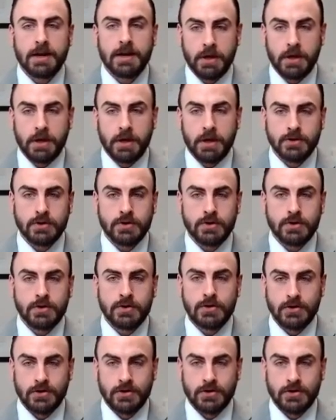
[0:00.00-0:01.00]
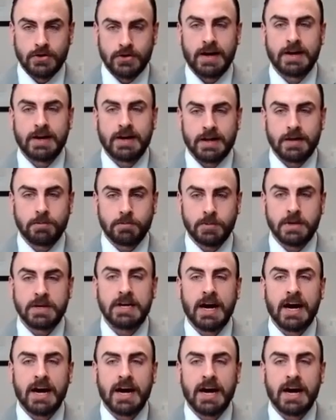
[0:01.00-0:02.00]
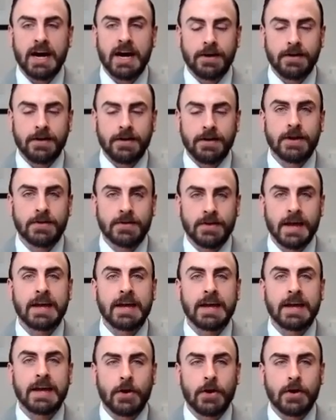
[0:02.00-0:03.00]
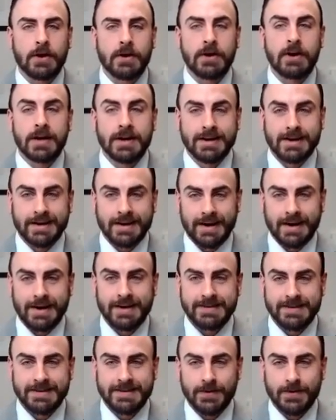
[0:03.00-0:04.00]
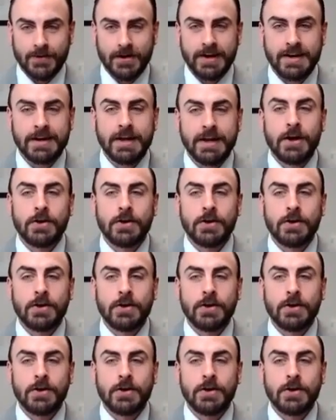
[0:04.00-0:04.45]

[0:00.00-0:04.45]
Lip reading: pillar content, PILLAR content, right?